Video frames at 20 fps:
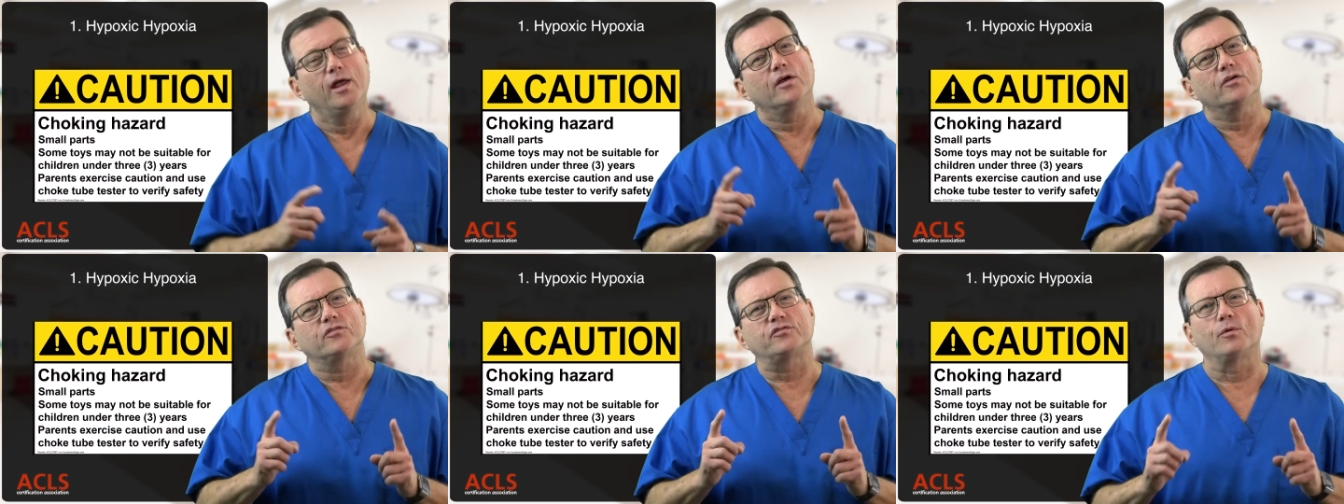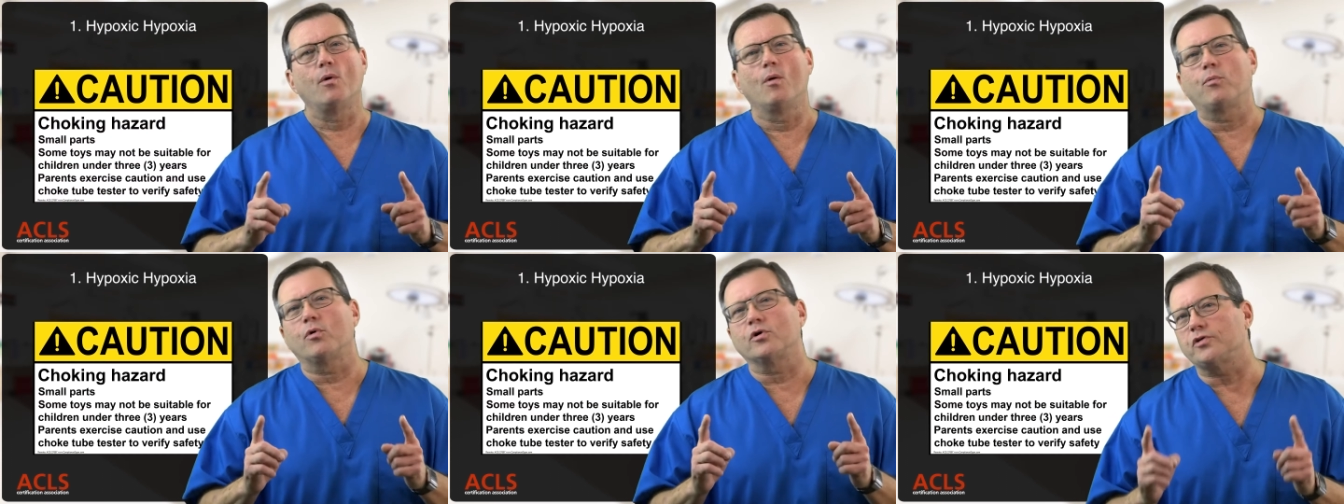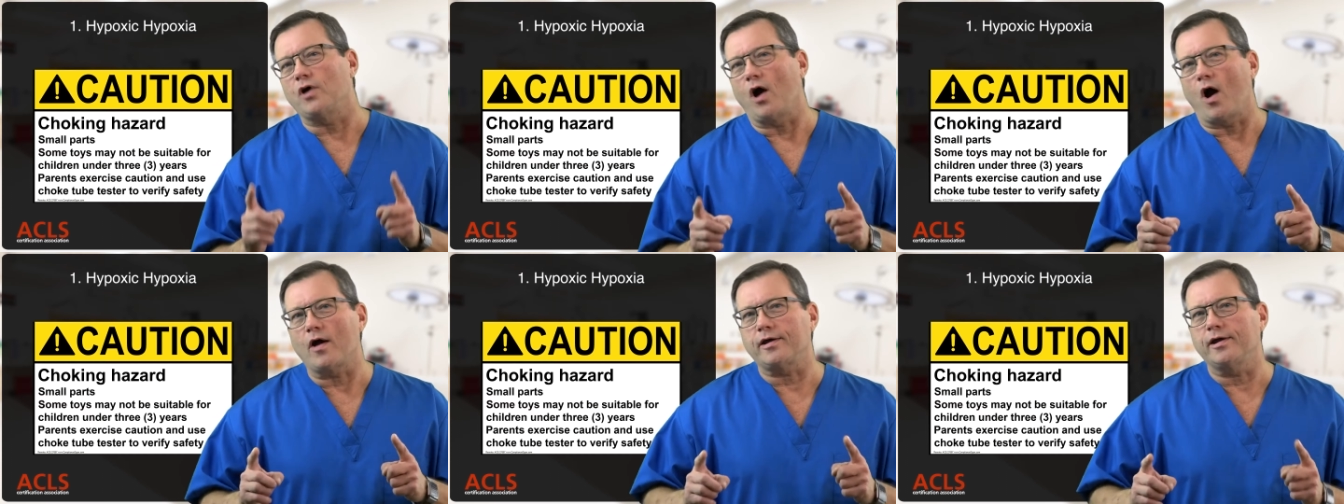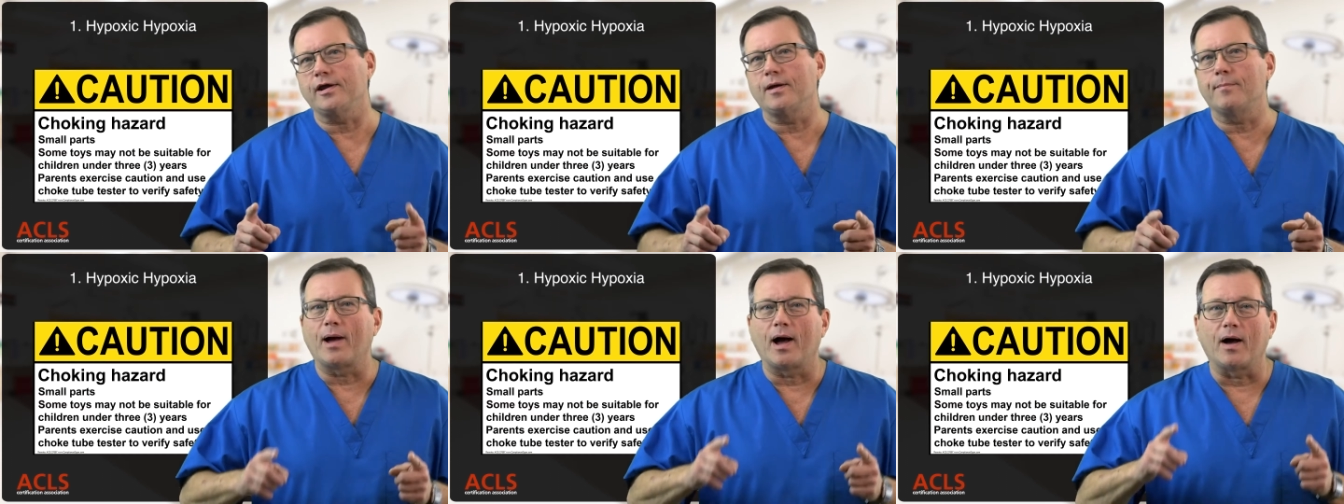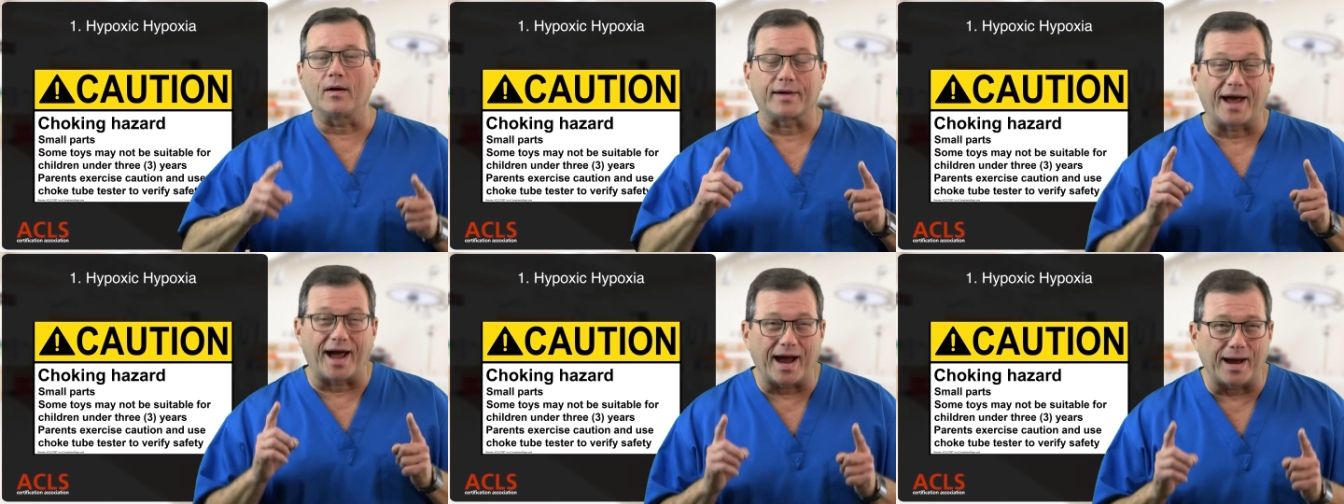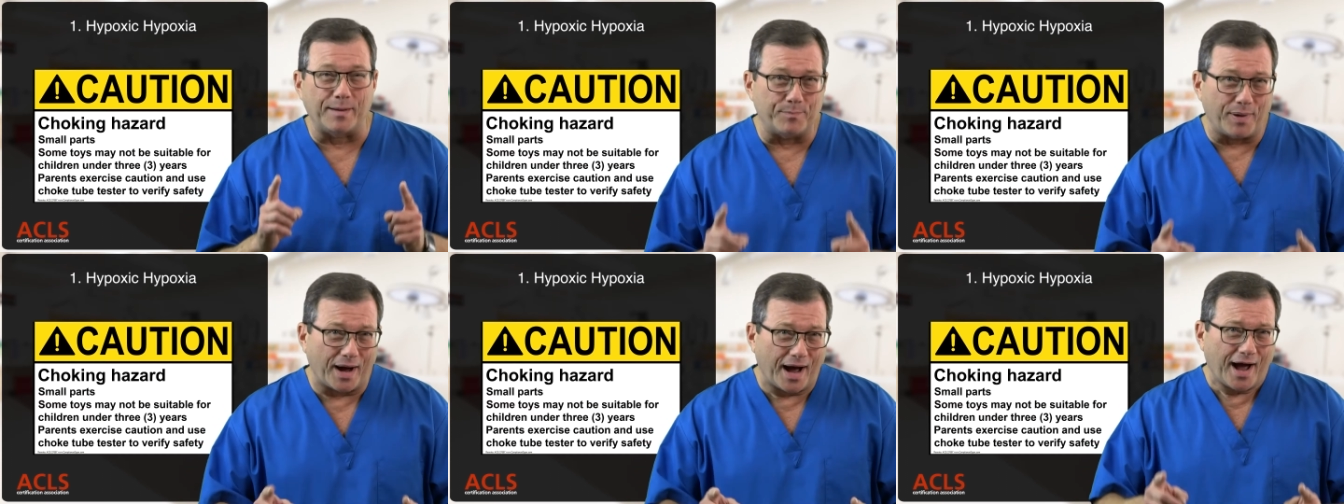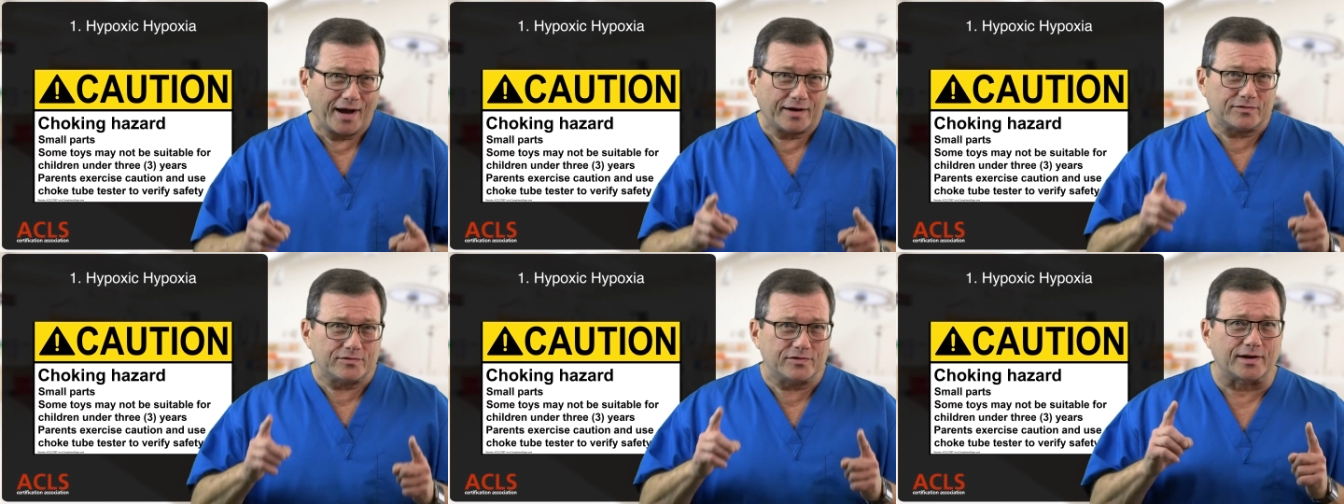So when we're talking about
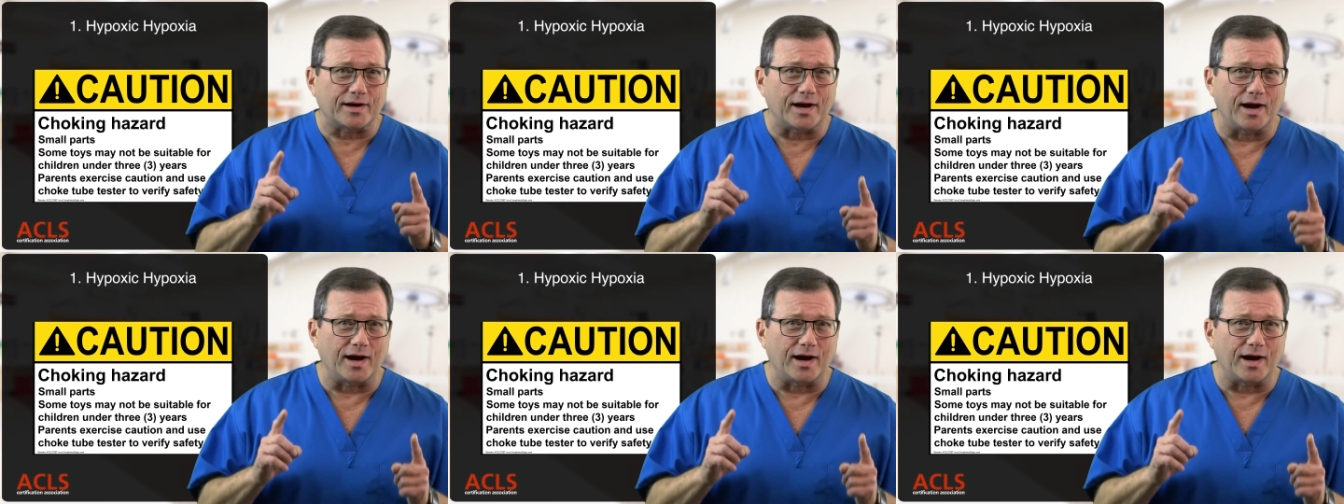hypoxic